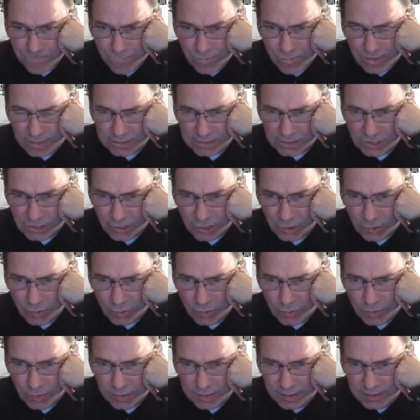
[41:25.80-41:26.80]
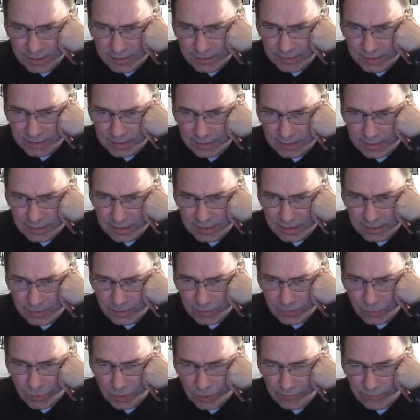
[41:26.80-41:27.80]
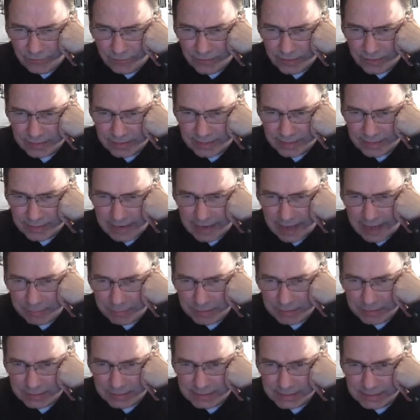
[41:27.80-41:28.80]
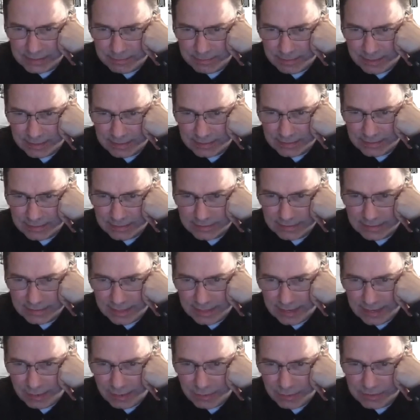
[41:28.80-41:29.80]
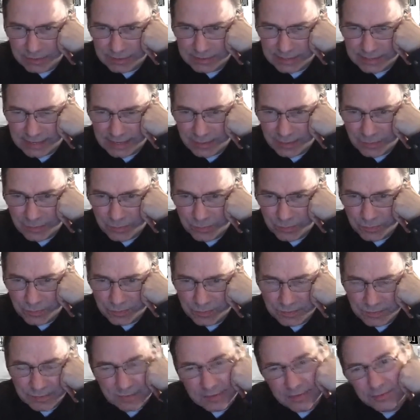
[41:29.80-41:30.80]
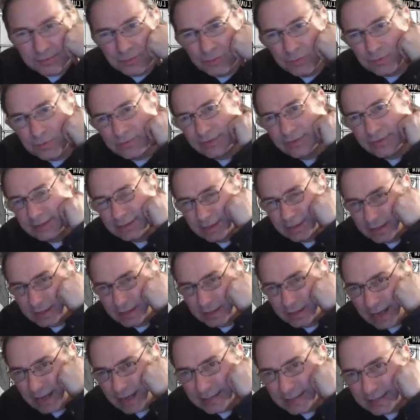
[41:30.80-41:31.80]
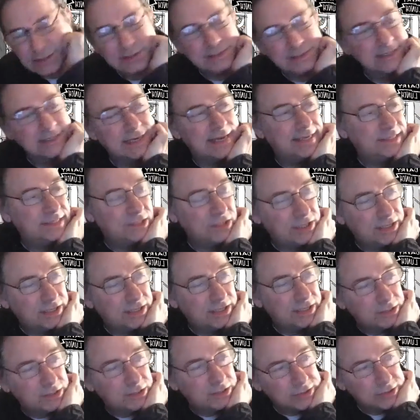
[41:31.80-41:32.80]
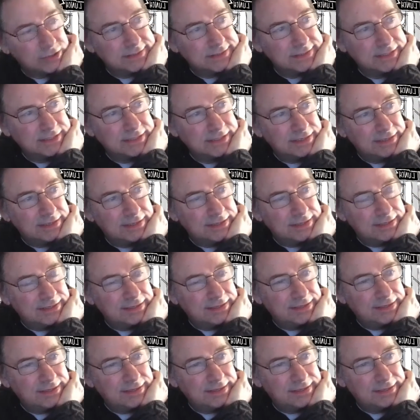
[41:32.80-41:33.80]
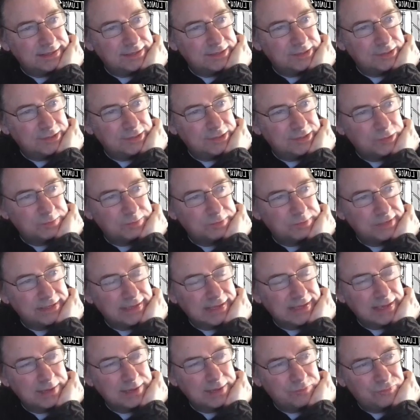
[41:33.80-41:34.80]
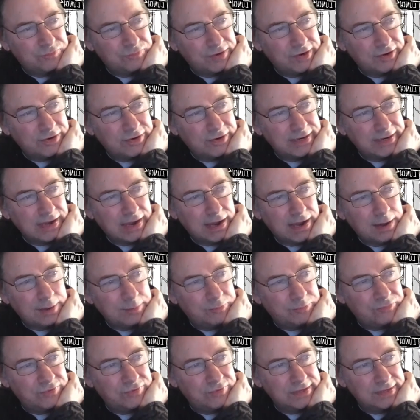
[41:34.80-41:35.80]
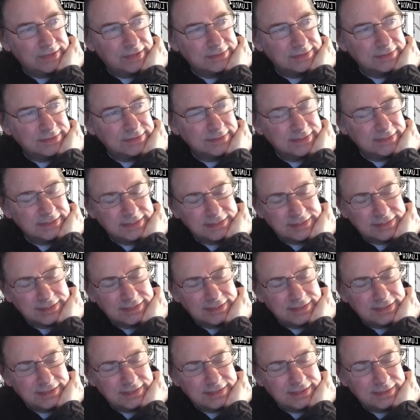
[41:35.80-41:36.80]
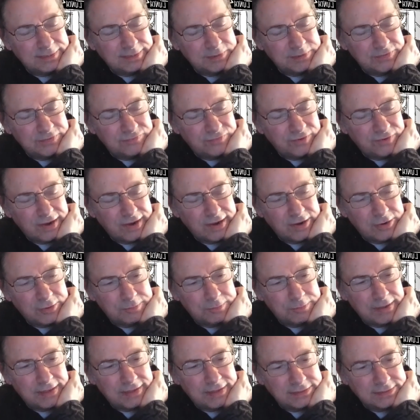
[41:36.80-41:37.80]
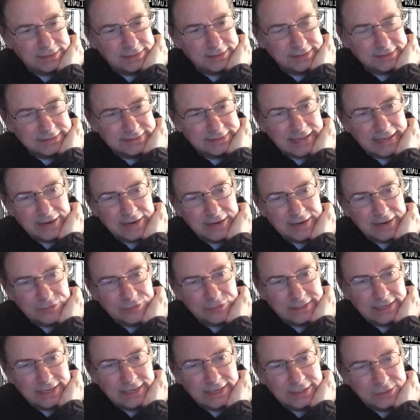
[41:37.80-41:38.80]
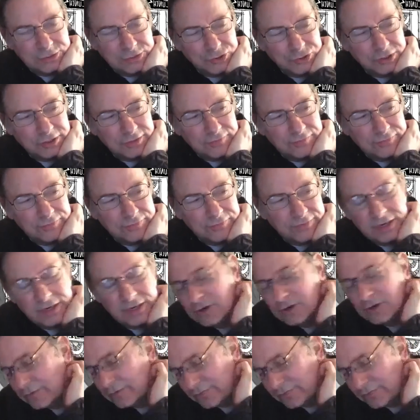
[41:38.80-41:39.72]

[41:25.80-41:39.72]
so one thing that happened is I would say, within the last 10 years, it became very obvious the environmental degradation of the earth.